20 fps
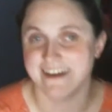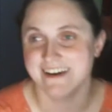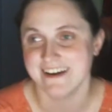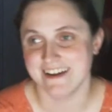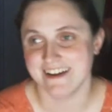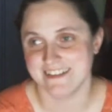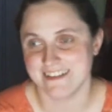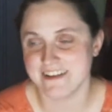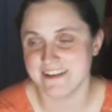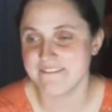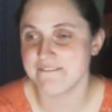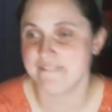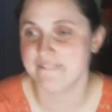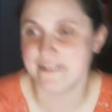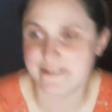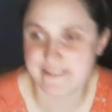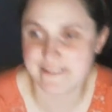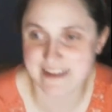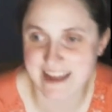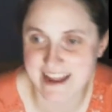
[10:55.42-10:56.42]
I love
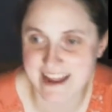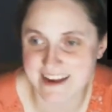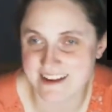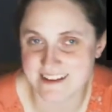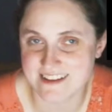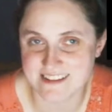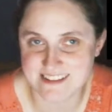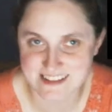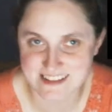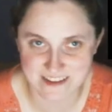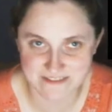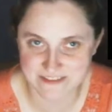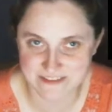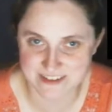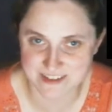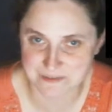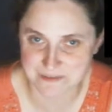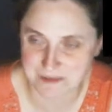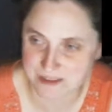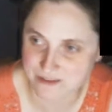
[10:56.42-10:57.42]
adding stuff
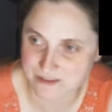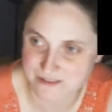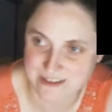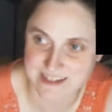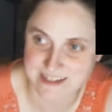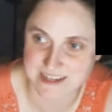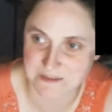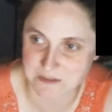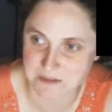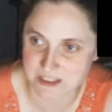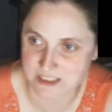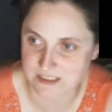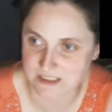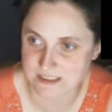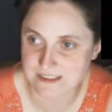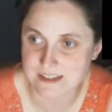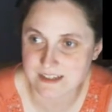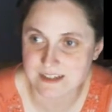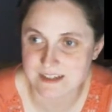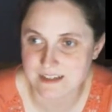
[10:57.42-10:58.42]
into my 3D
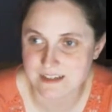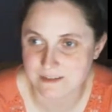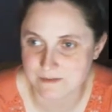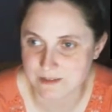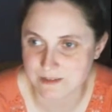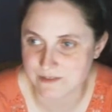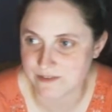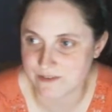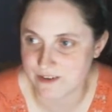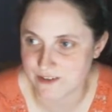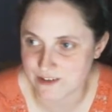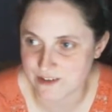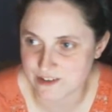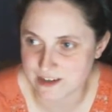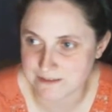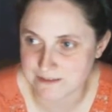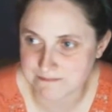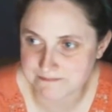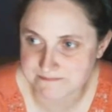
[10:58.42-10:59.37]
images with Photoshop.